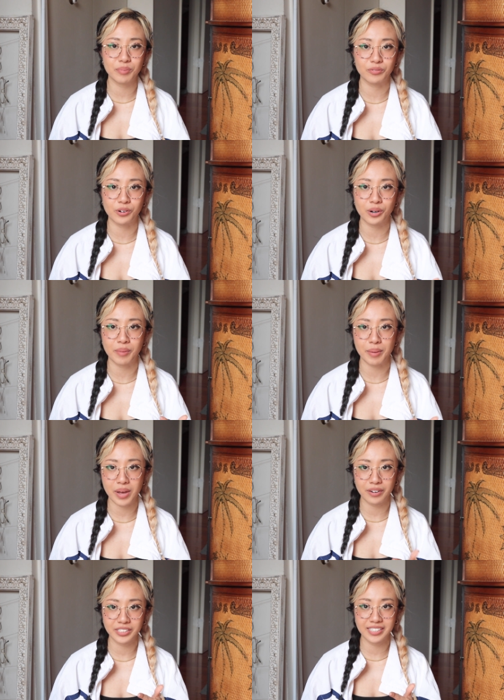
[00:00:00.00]
before my
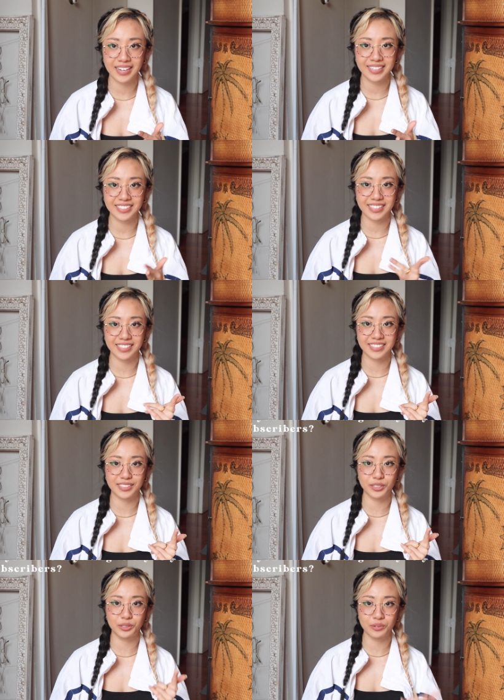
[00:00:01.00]
battery dies is,
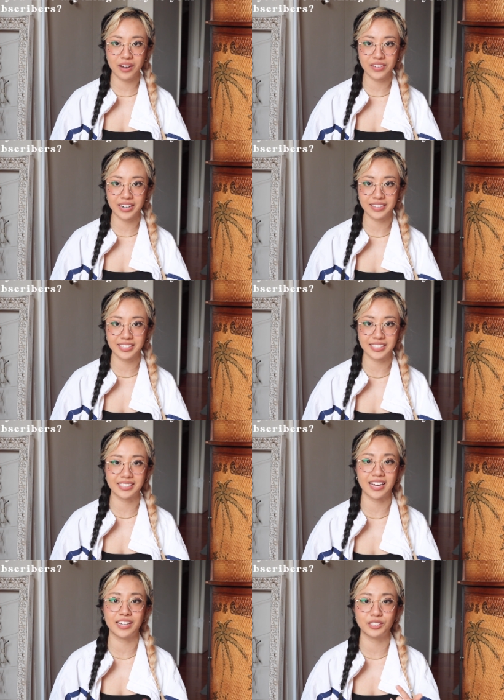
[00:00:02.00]
do you have anything to
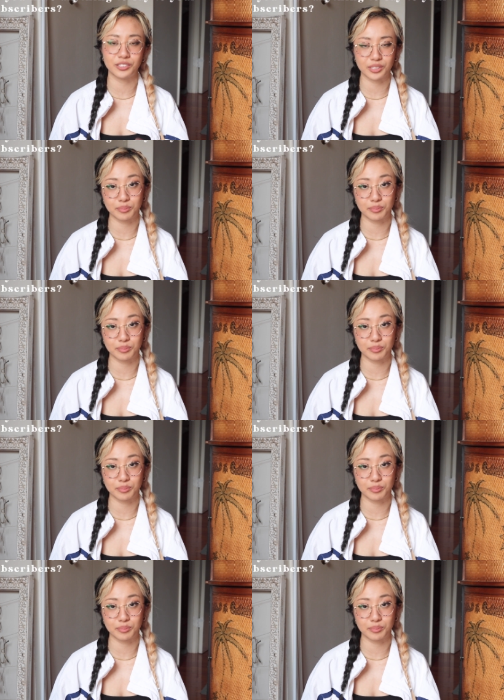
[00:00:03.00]
say to your